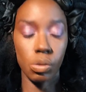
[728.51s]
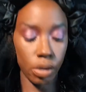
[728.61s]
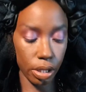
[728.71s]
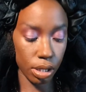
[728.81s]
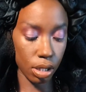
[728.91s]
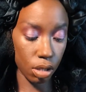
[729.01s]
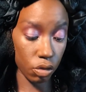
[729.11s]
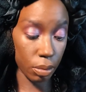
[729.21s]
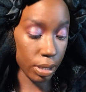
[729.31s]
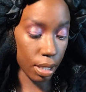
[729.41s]
I stood up for
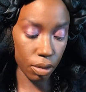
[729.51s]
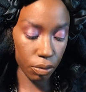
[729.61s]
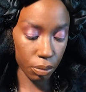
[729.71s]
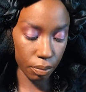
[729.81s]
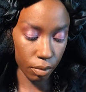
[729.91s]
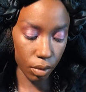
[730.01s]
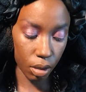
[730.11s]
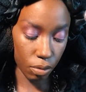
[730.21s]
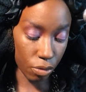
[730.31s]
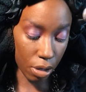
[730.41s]
myself. I'm
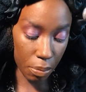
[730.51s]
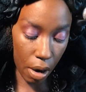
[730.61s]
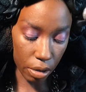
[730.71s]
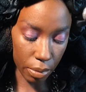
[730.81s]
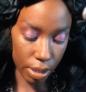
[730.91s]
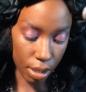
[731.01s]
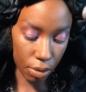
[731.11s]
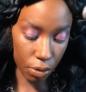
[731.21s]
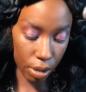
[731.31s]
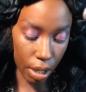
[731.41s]
very proud of myself for
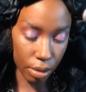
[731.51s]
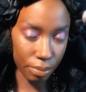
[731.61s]
that.